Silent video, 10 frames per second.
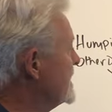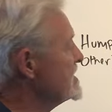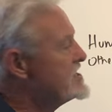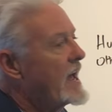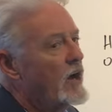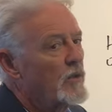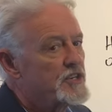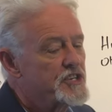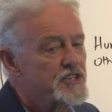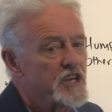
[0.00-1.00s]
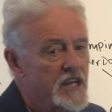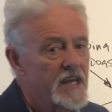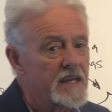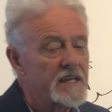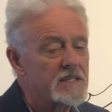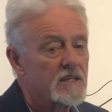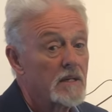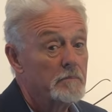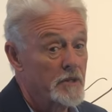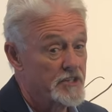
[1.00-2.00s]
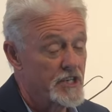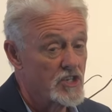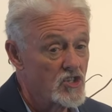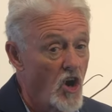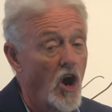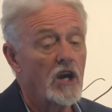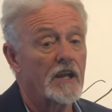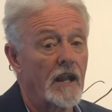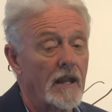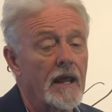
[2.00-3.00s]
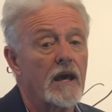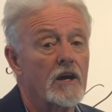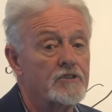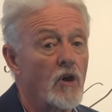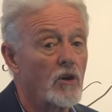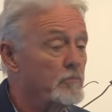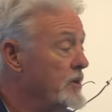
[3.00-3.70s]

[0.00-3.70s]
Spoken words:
can tell that she's in heat, but she's not going to let a dog